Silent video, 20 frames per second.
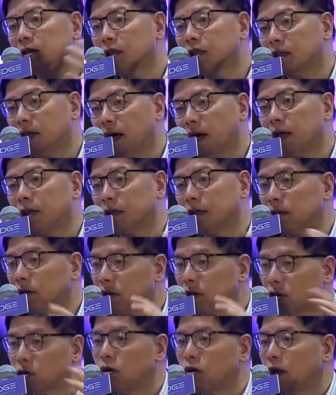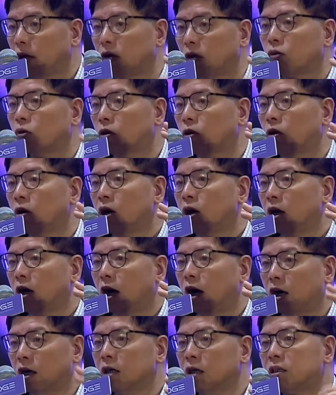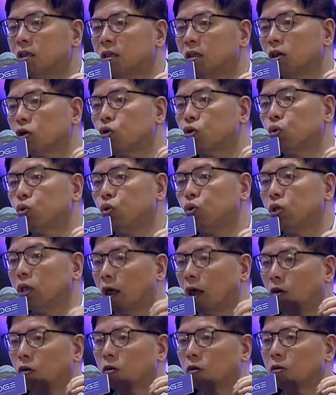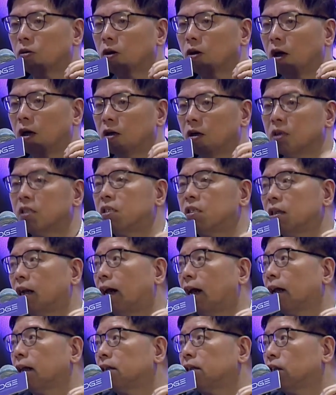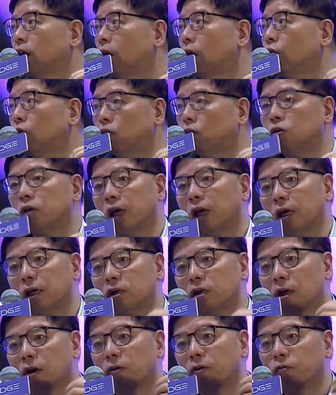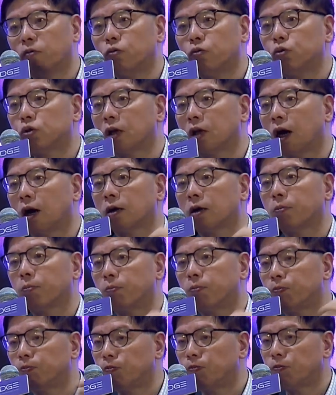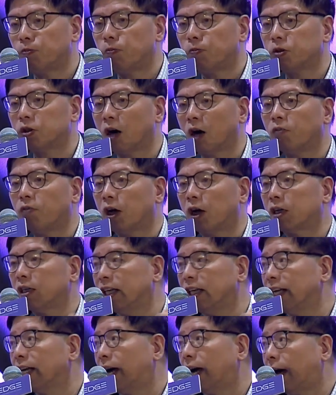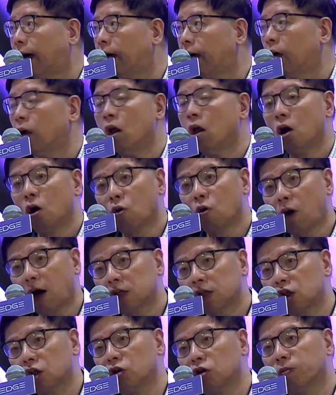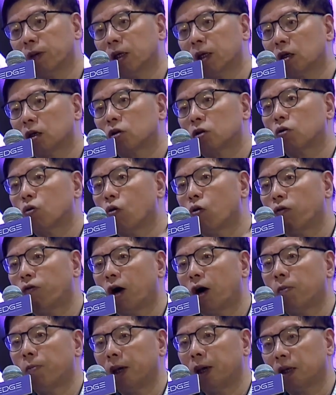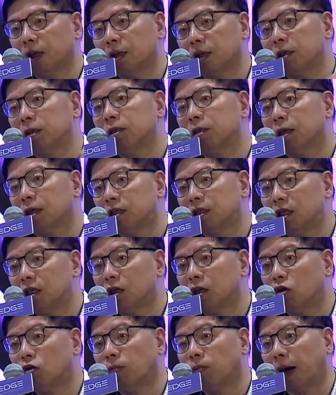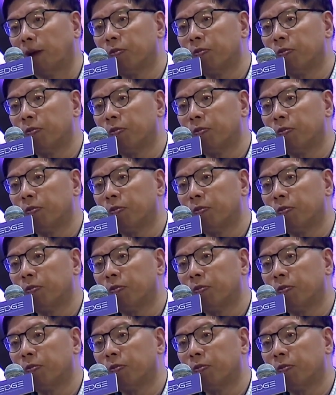have very strict rules on which kind of data can go across the border and which type of data can not go across border.